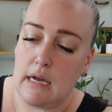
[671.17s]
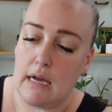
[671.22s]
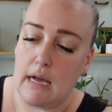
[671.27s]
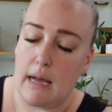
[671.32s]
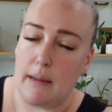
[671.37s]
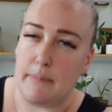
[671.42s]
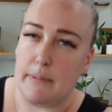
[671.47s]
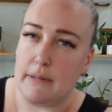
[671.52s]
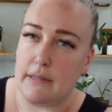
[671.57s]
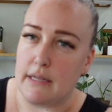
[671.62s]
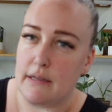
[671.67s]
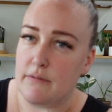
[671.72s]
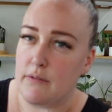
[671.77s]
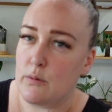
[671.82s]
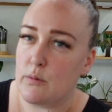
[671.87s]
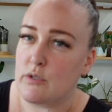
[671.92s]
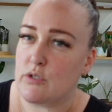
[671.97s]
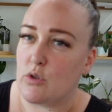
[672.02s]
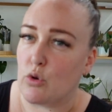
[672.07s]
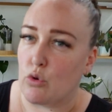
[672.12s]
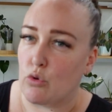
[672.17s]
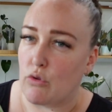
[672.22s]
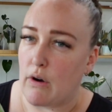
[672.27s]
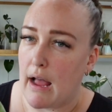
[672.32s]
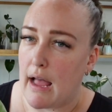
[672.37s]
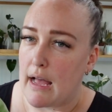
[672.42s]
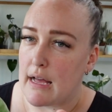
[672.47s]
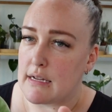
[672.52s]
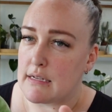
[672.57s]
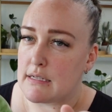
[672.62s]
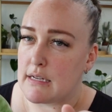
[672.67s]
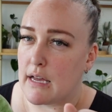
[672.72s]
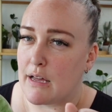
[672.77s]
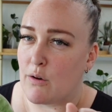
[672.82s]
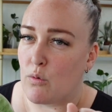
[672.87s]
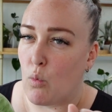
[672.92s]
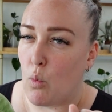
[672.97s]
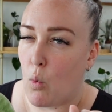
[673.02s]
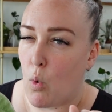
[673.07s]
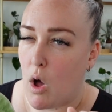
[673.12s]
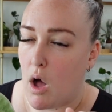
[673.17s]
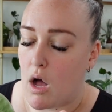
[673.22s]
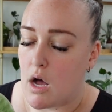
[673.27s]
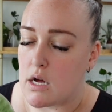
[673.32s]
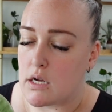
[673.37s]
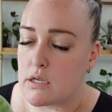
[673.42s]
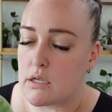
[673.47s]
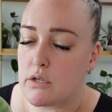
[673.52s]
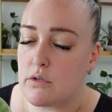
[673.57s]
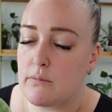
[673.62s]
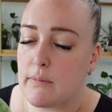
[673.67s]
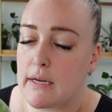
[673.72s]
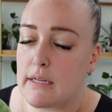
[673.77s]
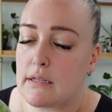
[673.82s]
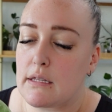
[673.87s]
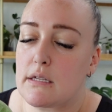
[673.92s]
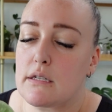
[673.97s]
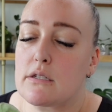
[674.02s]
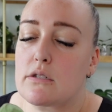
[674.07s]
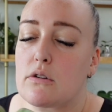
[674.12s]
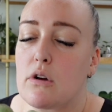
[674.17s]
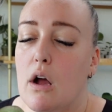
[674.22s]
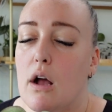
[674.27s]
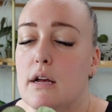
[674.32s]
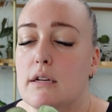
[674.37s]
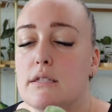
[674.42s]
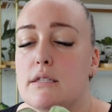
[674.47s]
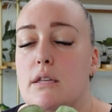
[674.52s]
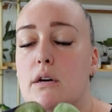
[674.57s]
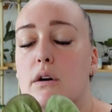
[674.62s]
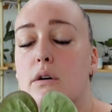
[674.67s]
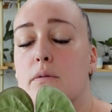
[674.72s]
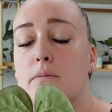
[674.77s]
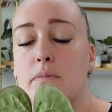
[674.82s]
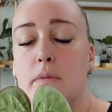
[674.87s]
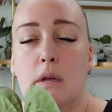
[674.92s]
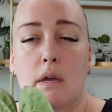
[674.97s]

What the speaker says: I believe it was Grant and Juan who made this cross though.